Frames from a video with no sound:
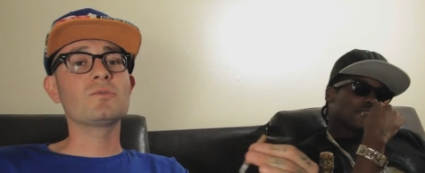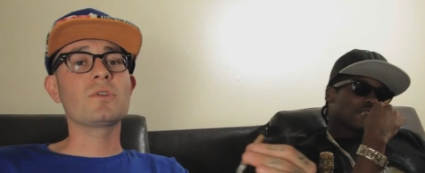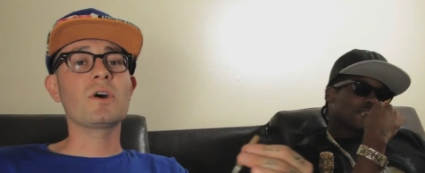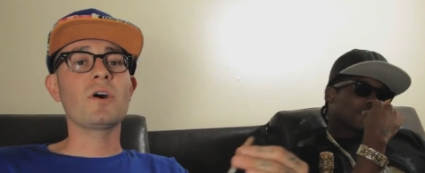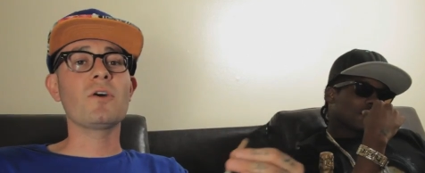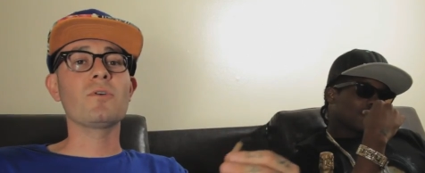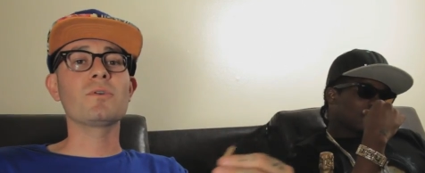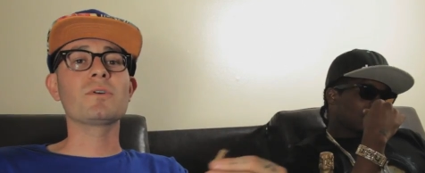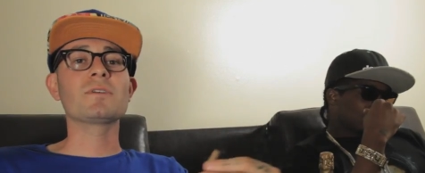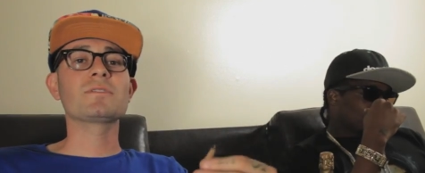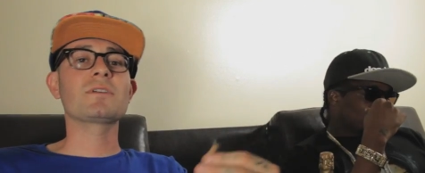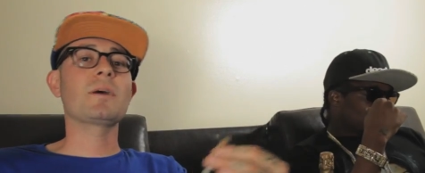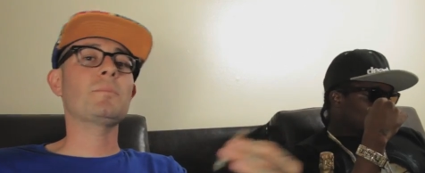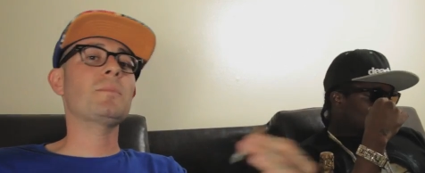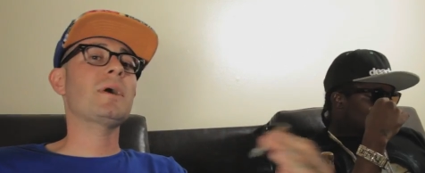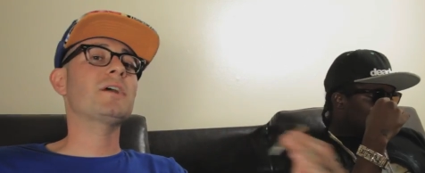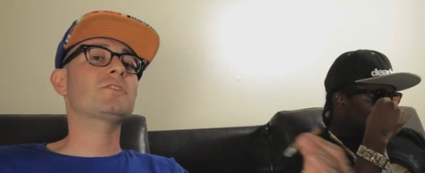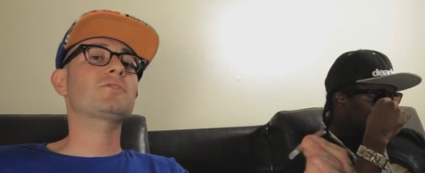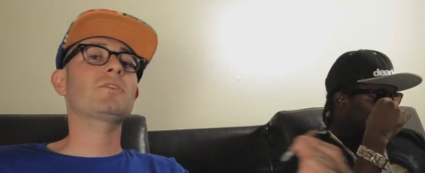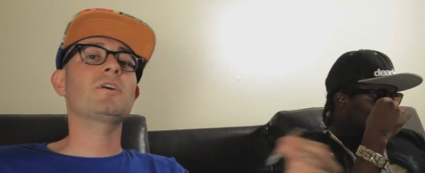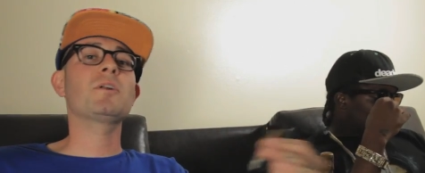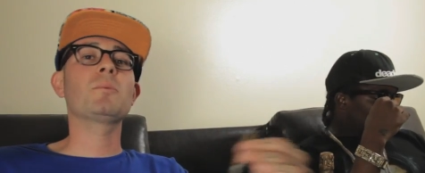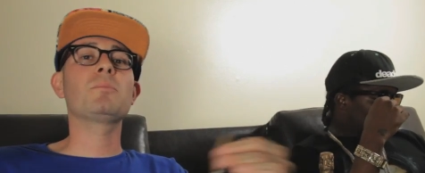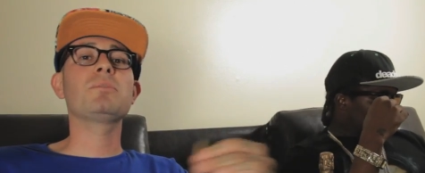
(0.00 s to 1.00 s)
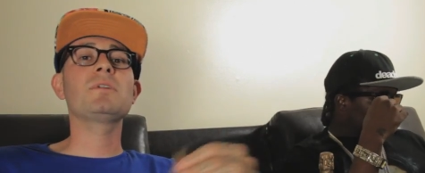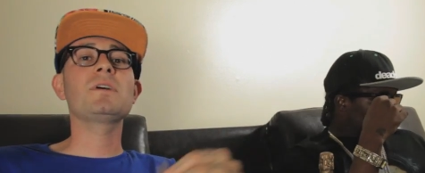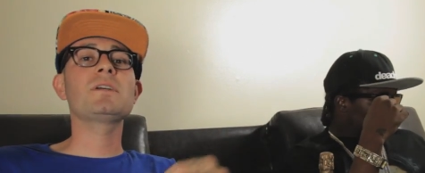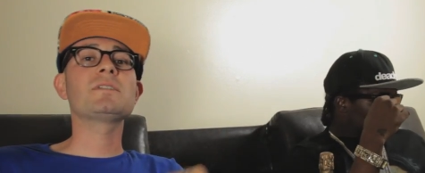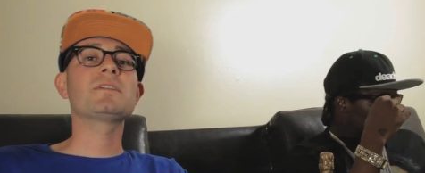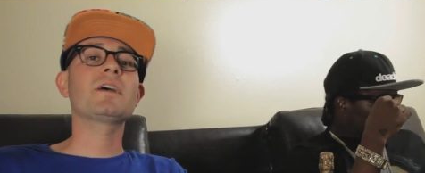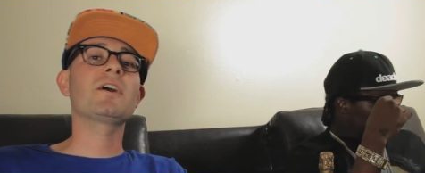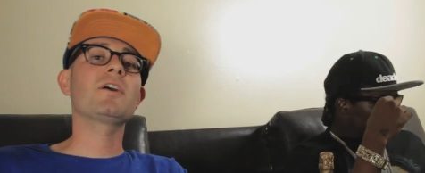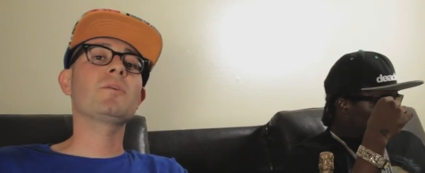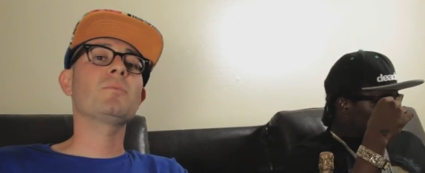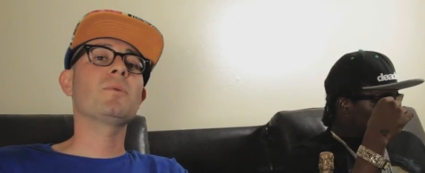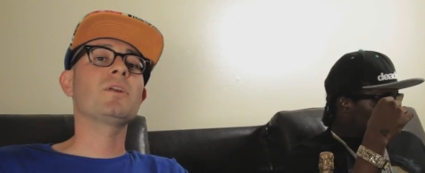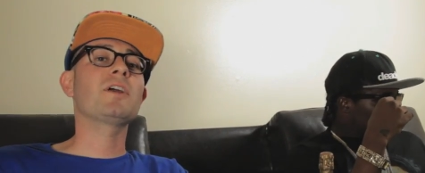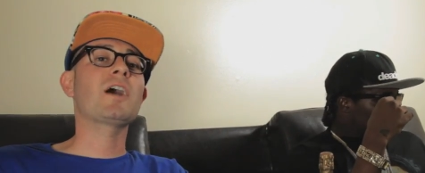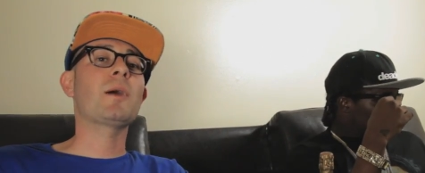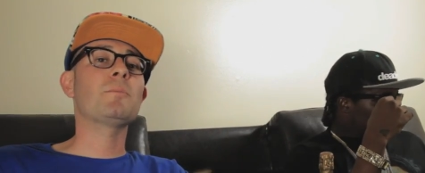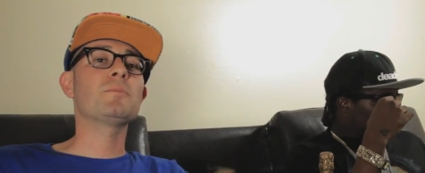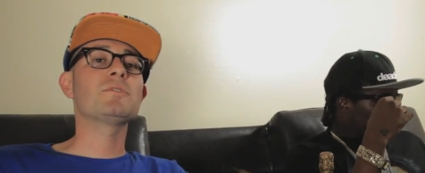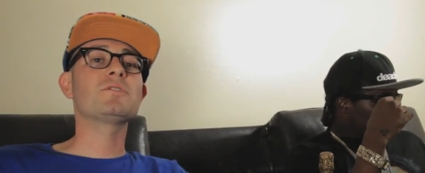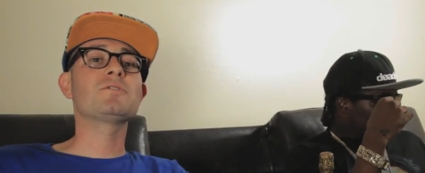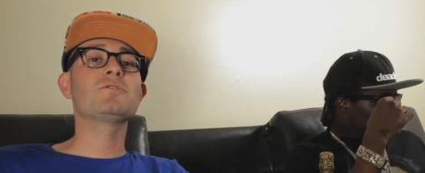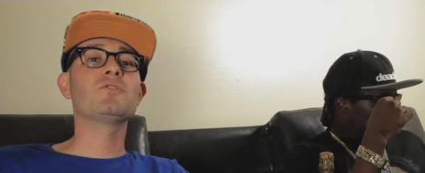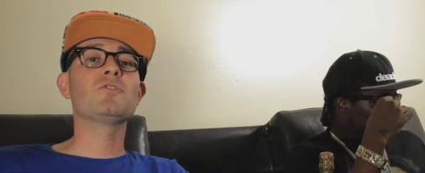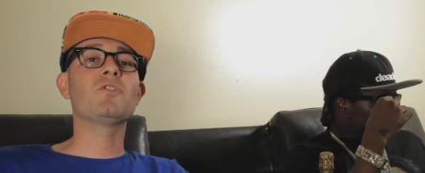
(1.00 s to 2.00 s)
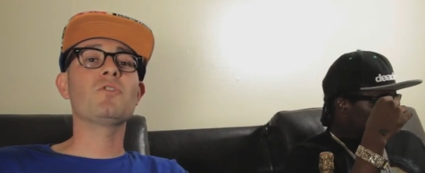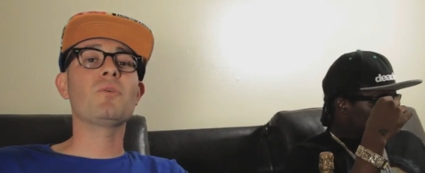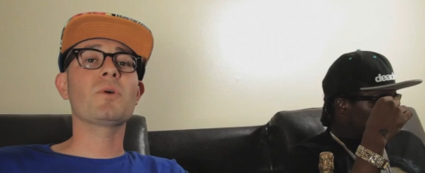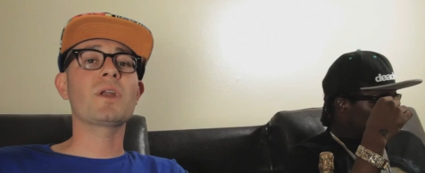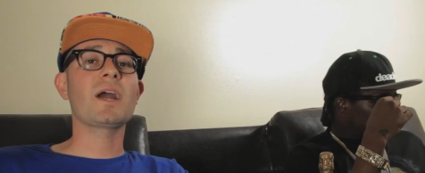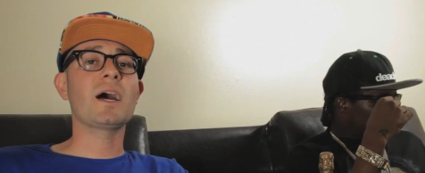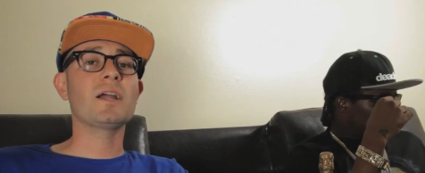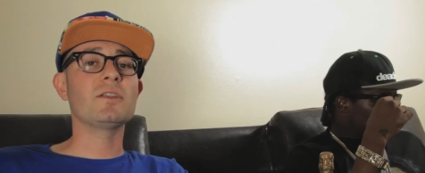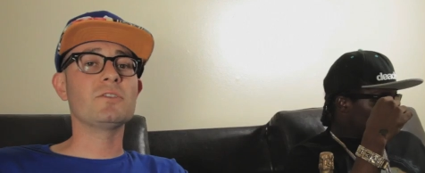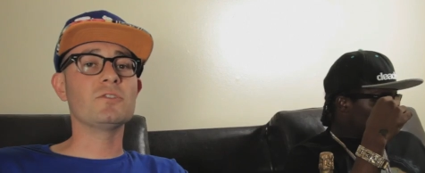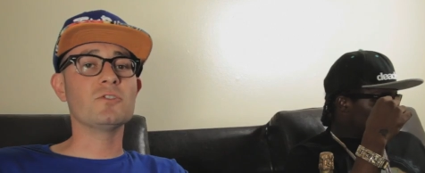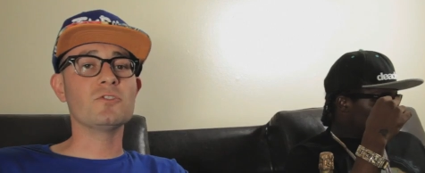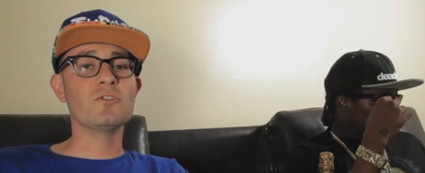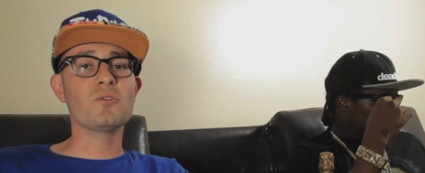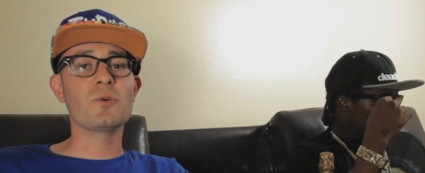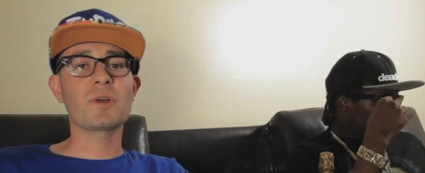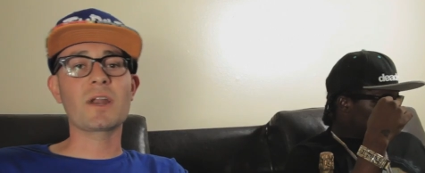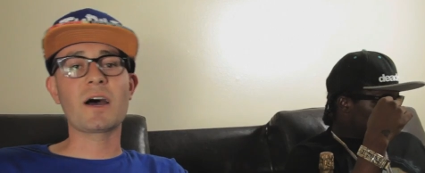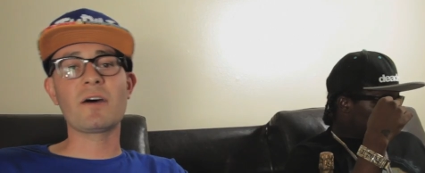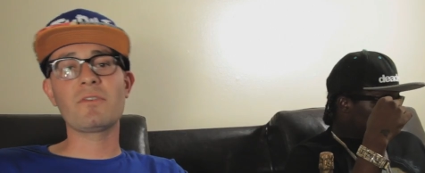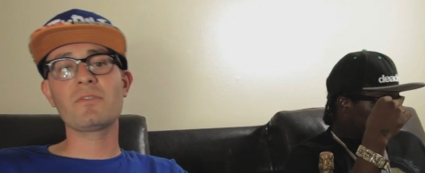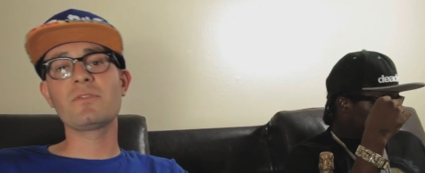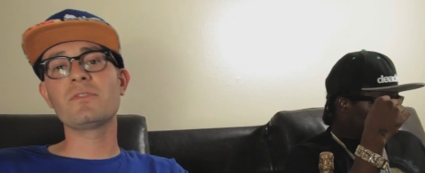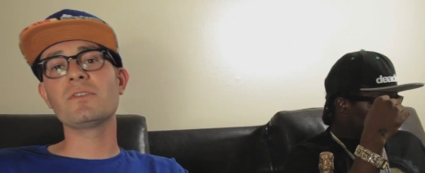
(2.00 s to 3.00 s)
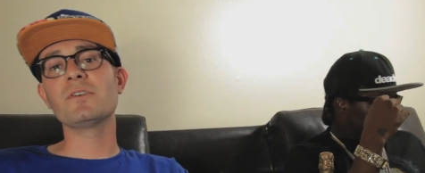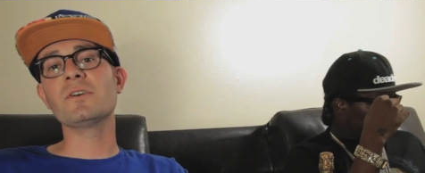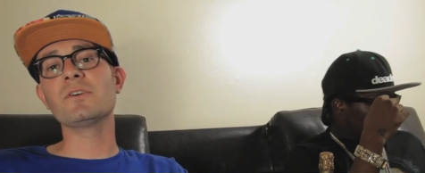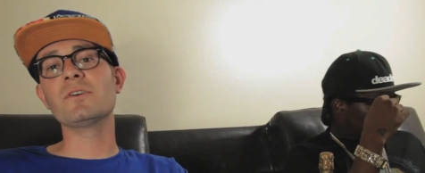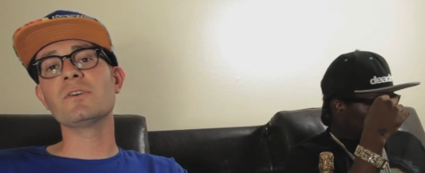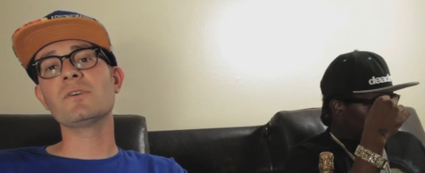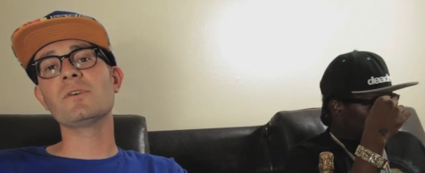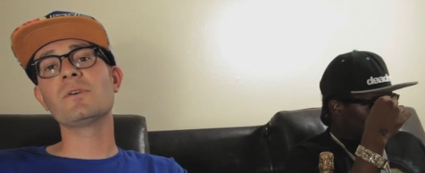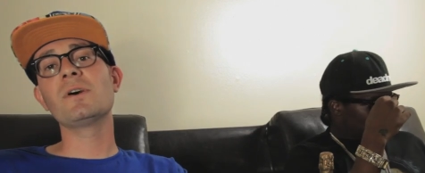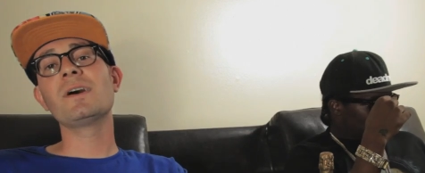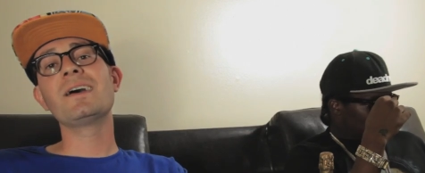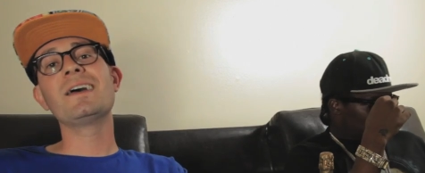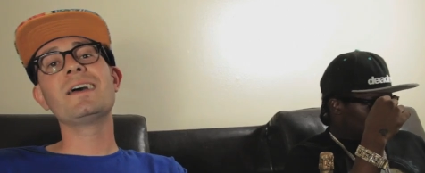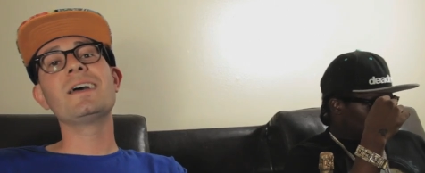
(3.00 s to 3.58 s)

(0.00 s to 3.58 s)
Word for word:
Speaker 1: don't. Because I'm not trying to please everybody. I'm just doing what I do, what I feel,